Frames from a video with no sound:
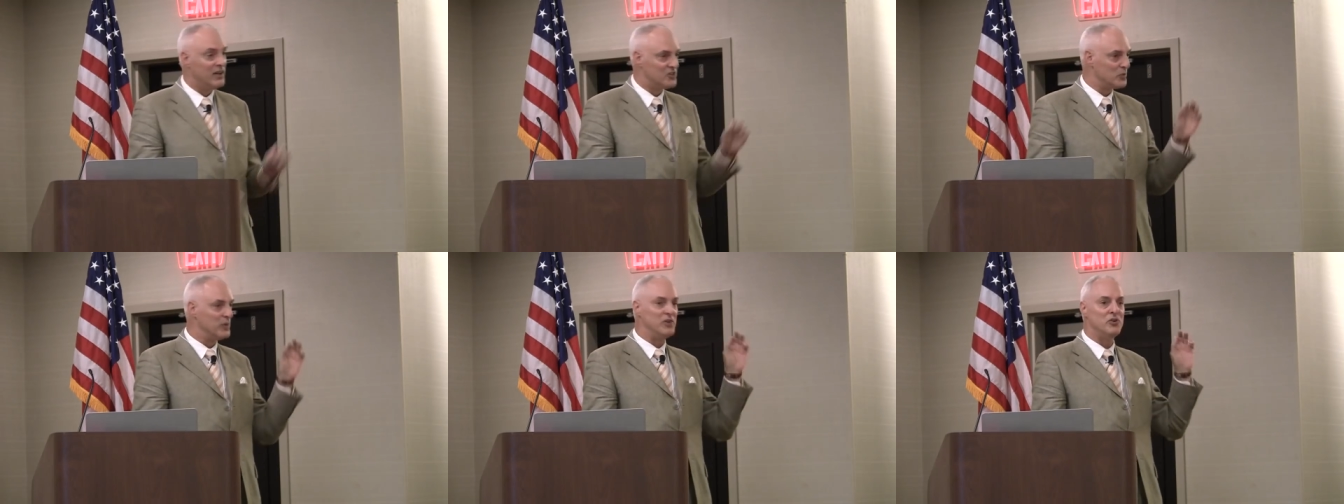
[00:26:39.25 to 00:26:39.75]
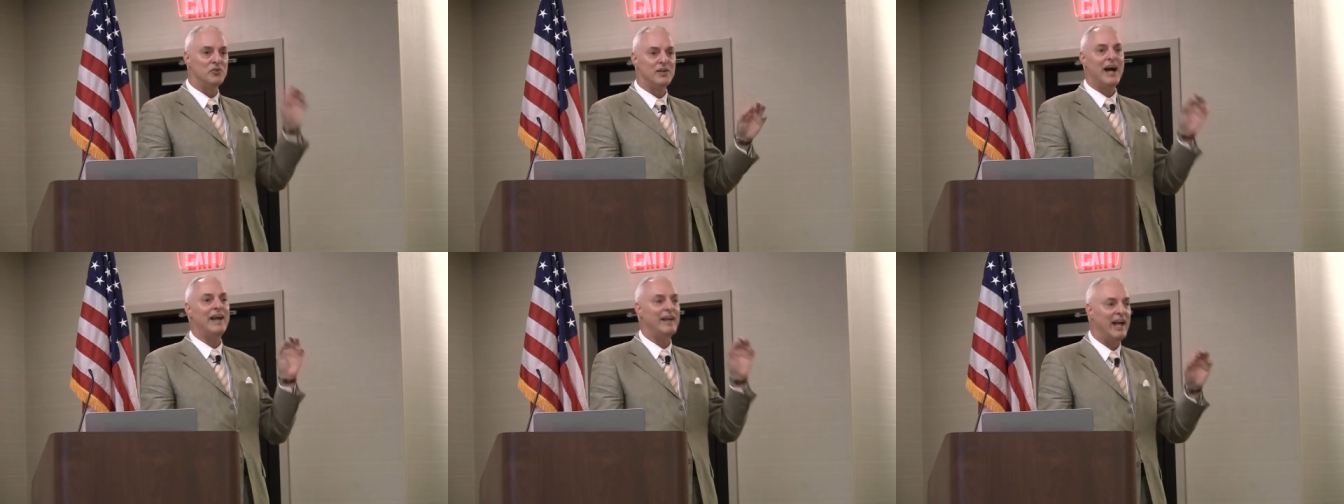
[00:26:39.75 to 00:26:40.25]
So we do
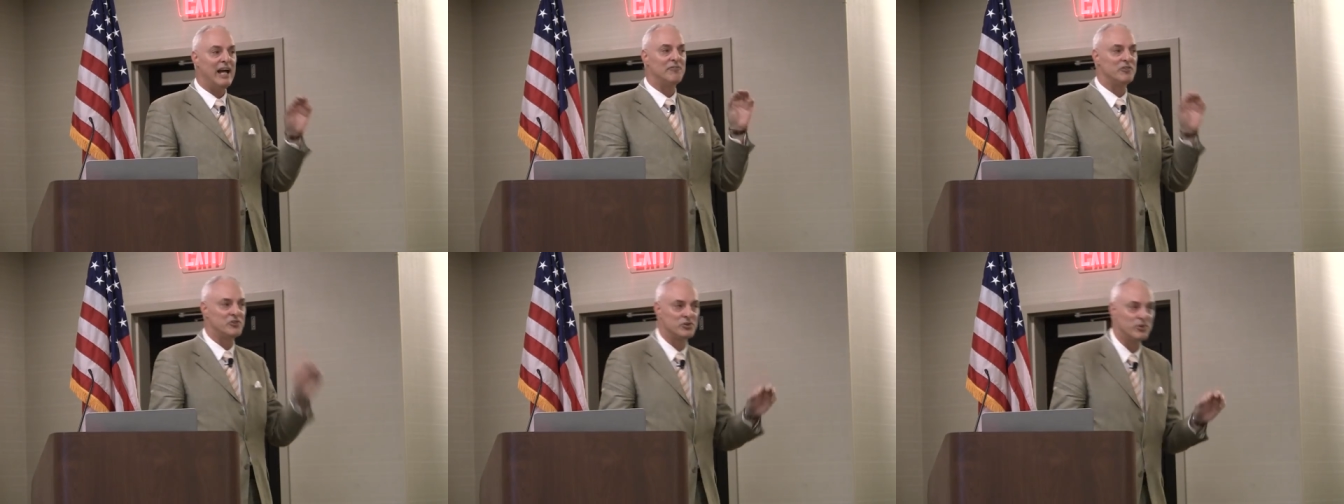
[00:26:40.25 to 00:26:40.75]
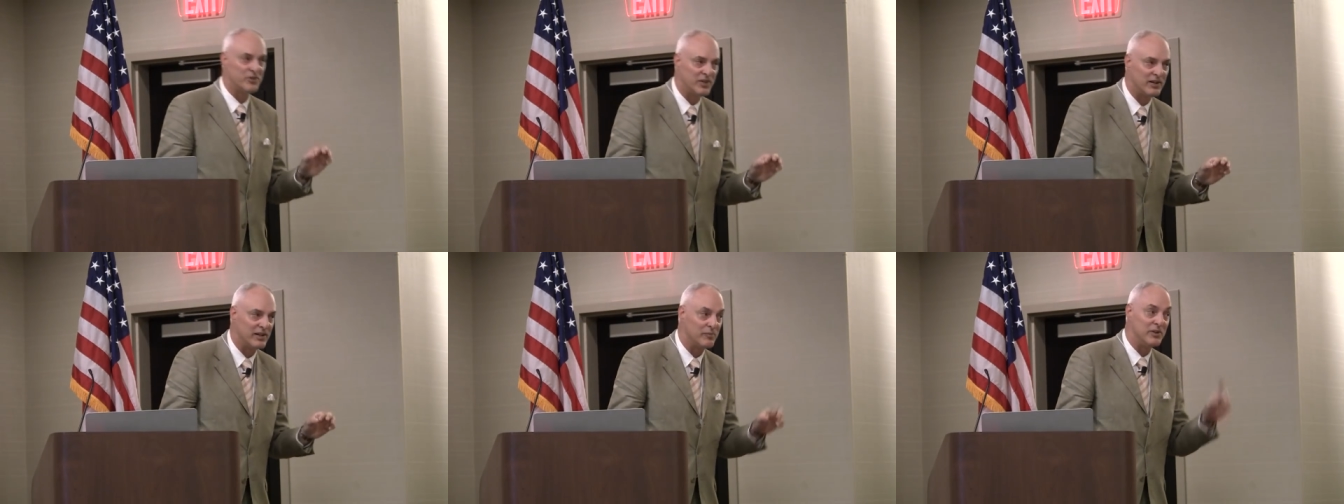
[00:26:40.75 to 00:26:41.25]
not have a true theory,